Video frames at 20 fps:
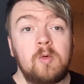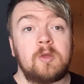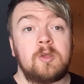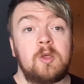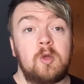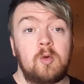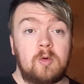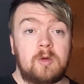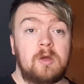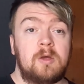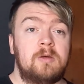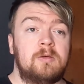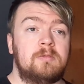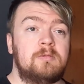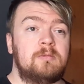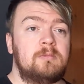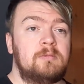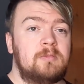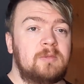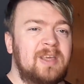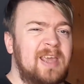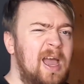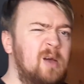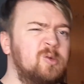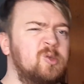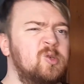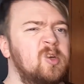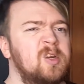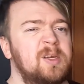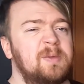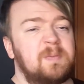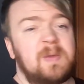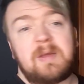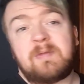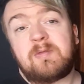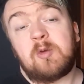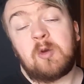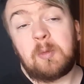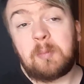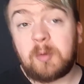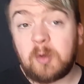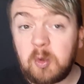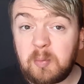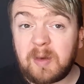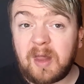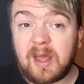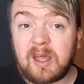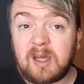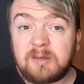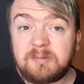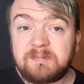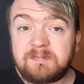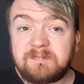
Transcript: you can counter it if you're a blue player.